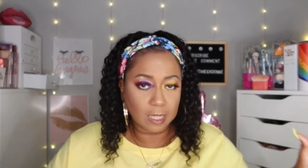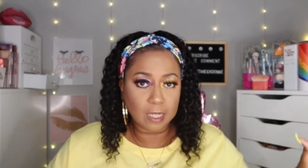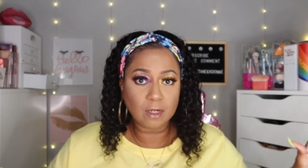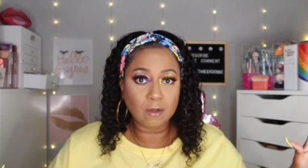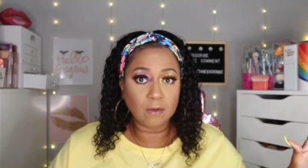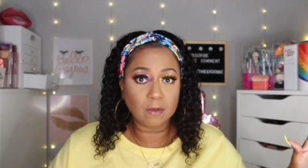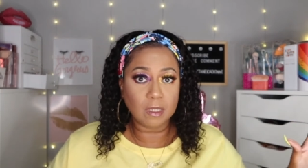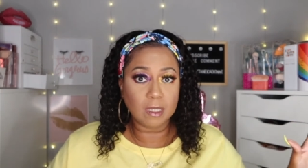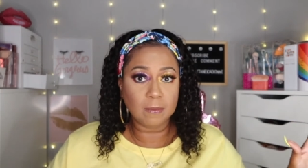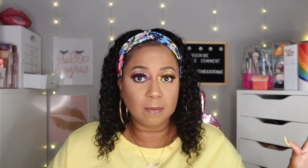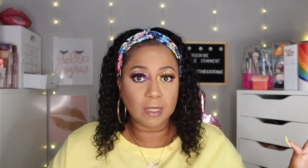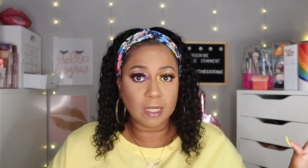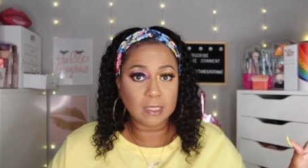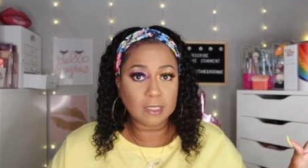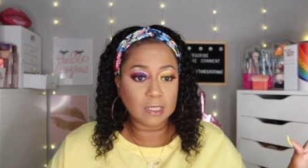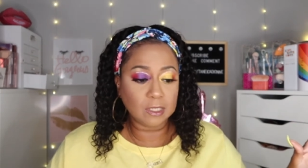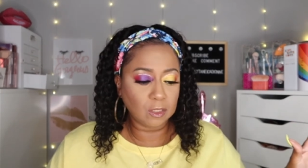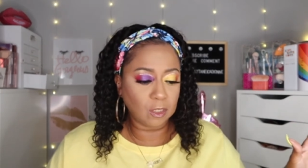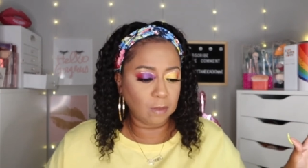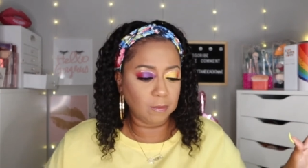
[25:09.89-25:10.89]
I don't get
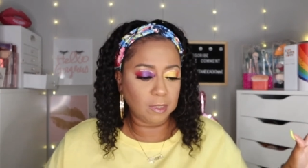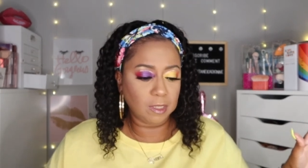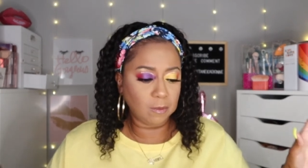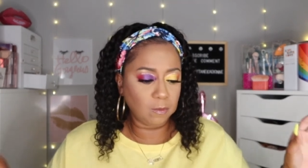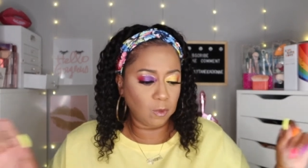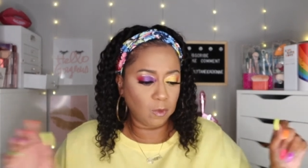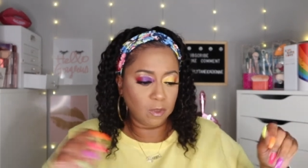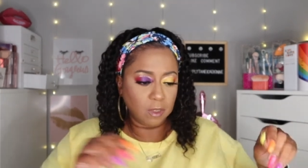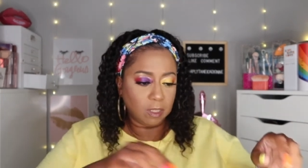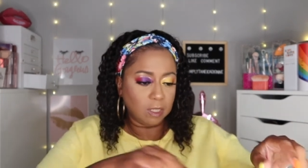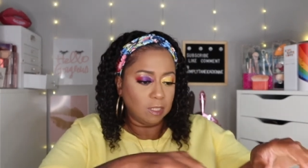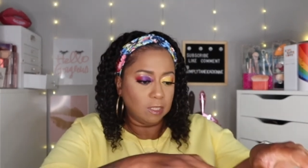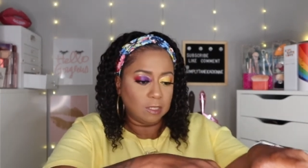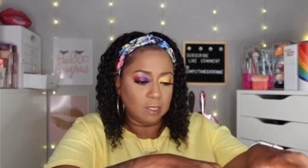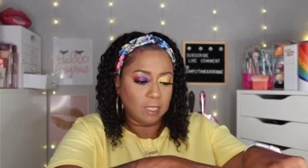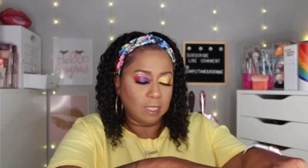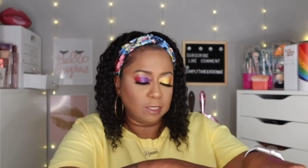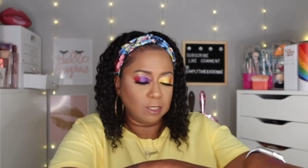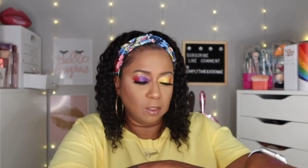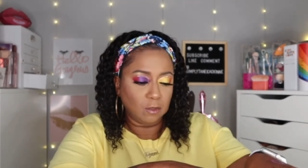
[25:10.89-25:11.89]
BoxyCharm anymore
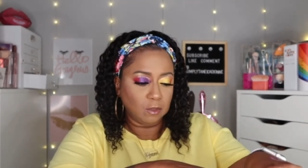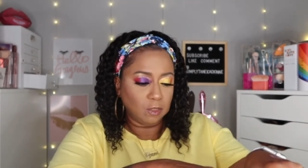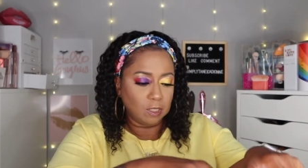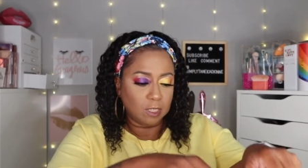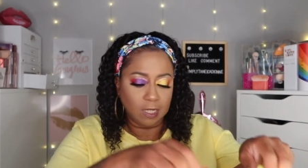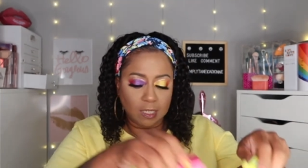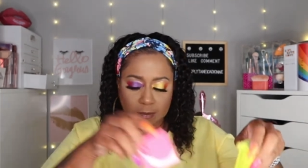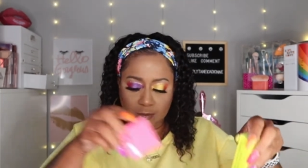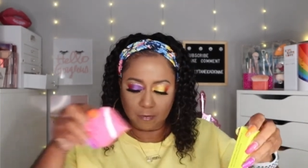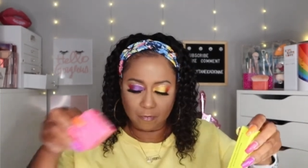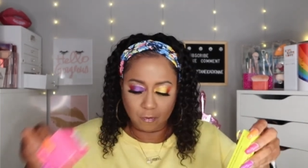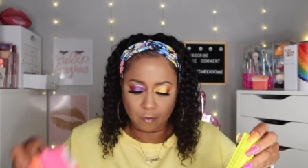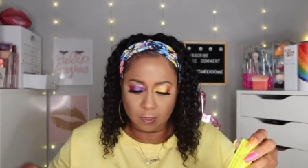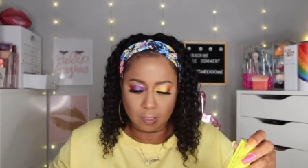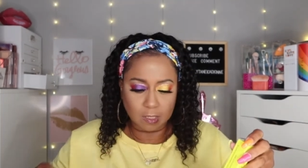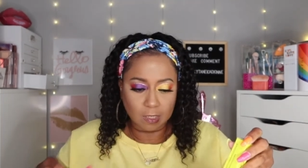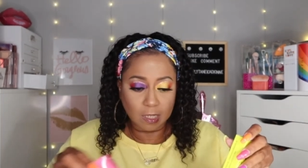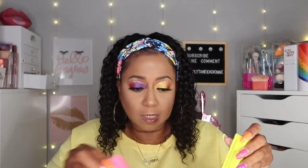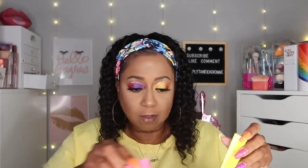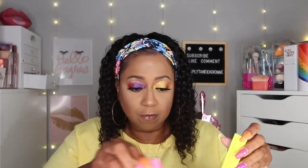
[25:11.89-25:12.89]
because I told you guys before in
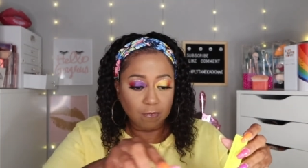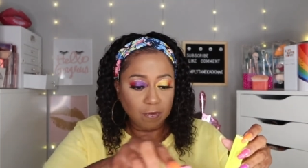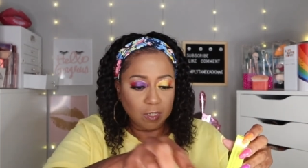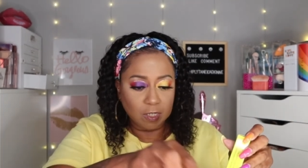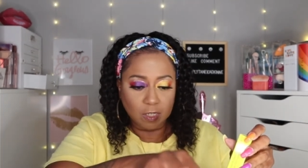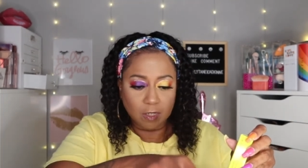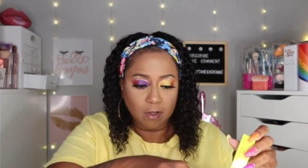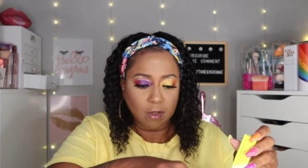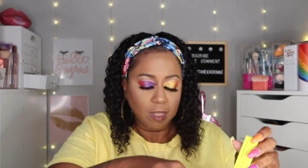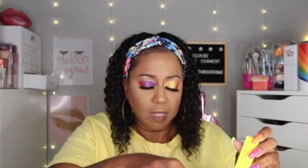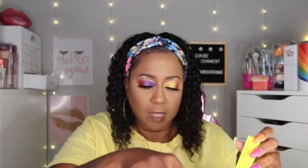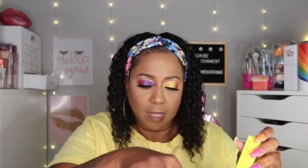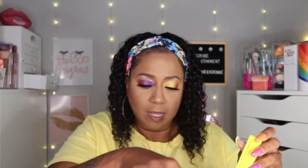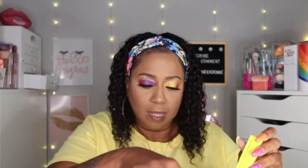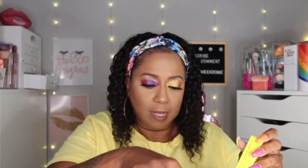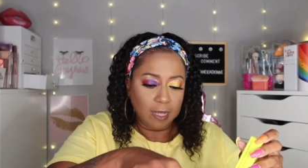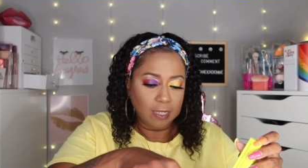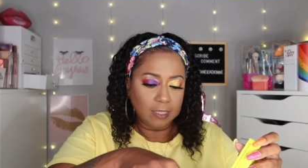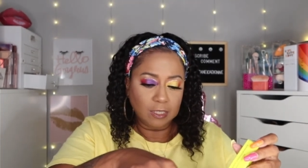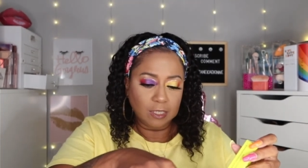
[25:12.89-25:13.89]
another video,
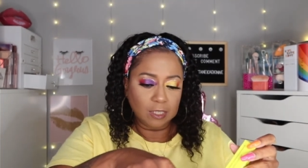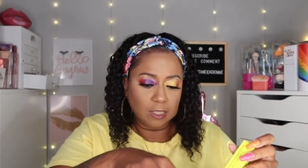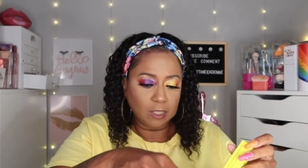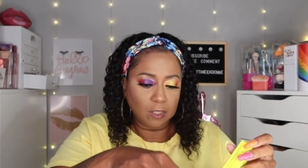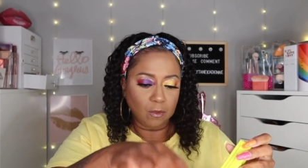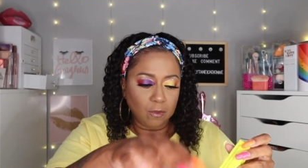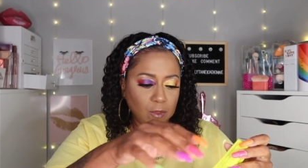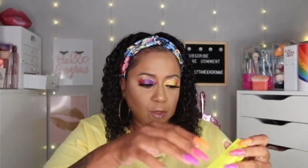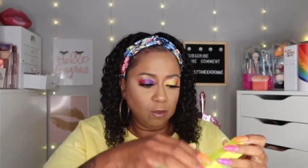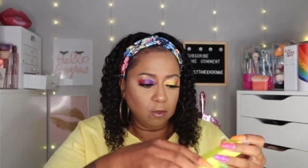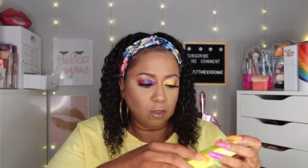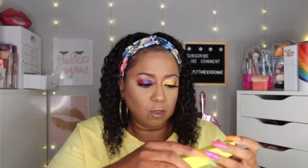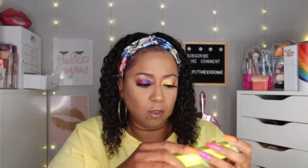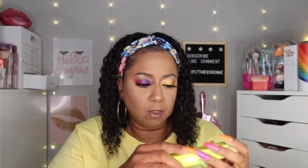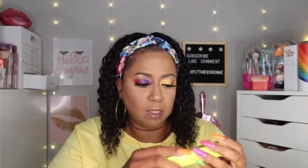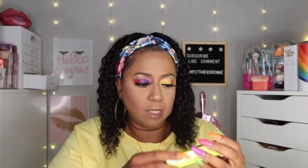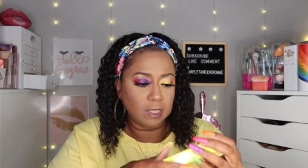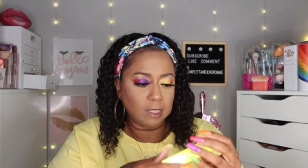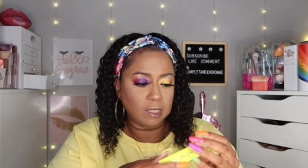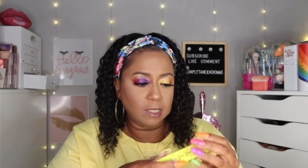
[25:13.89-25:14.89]
I just don't use
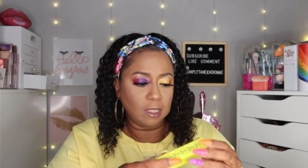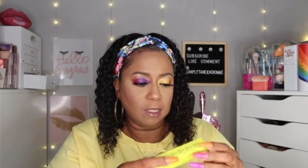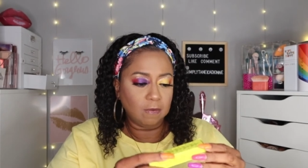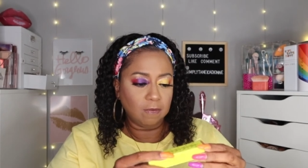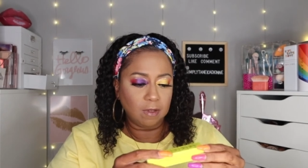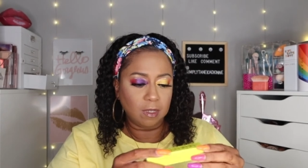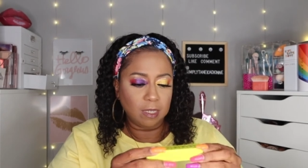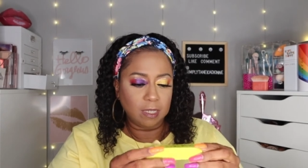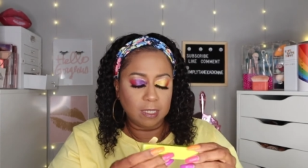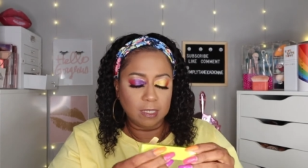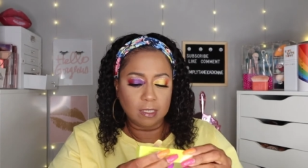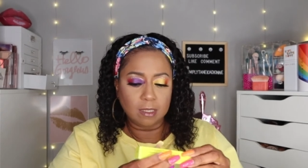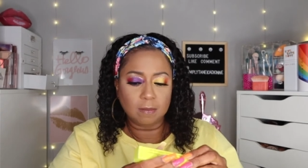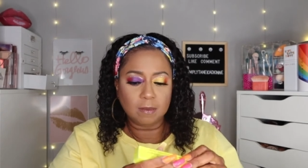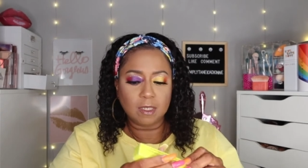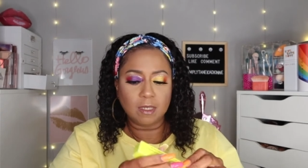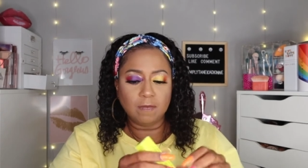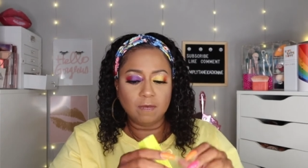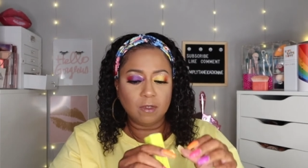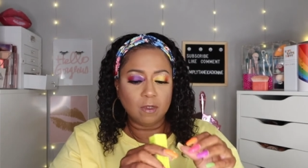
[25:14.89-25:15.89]
all that stuff. I end
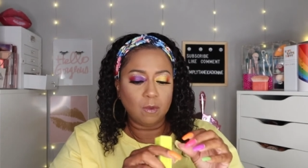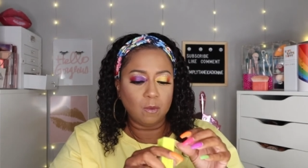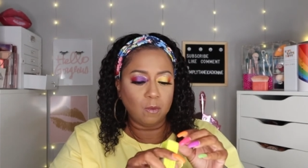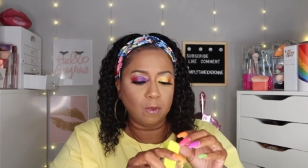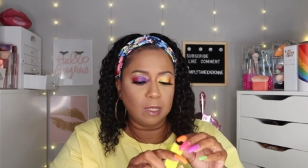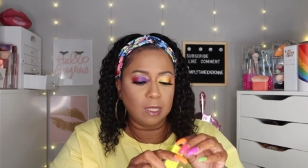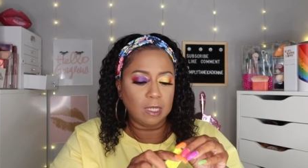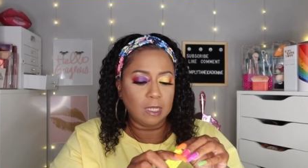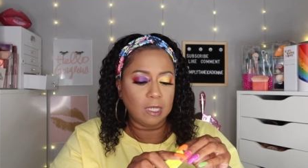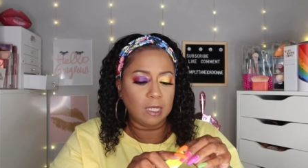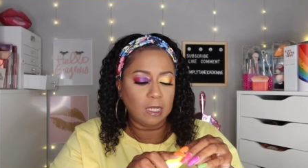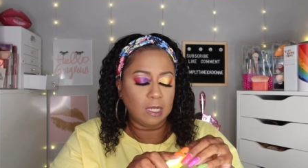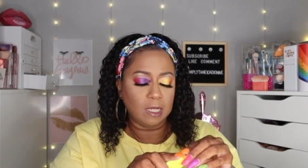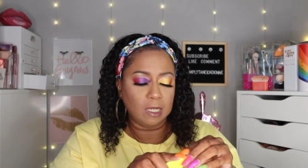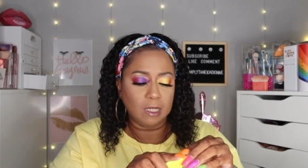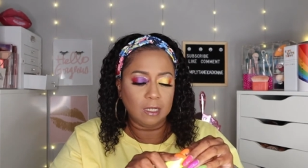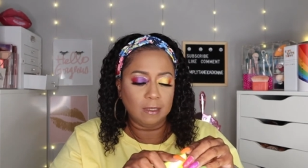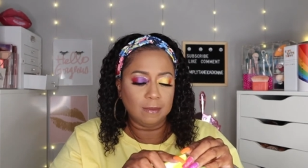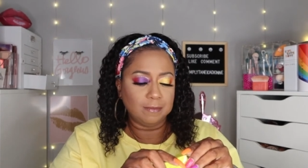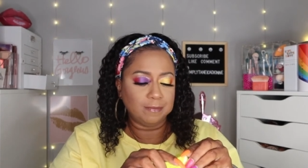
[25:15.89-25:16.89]
up giving it away.
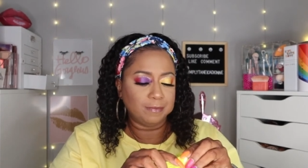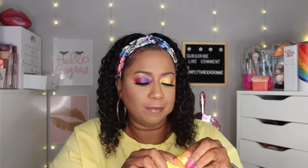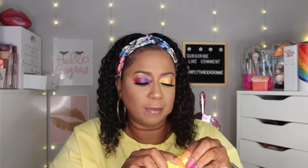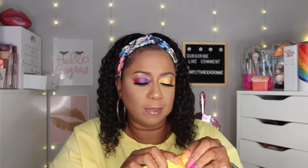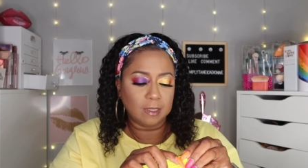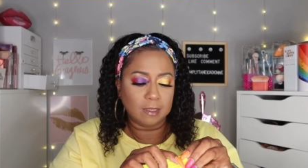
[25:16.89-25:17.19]
Um,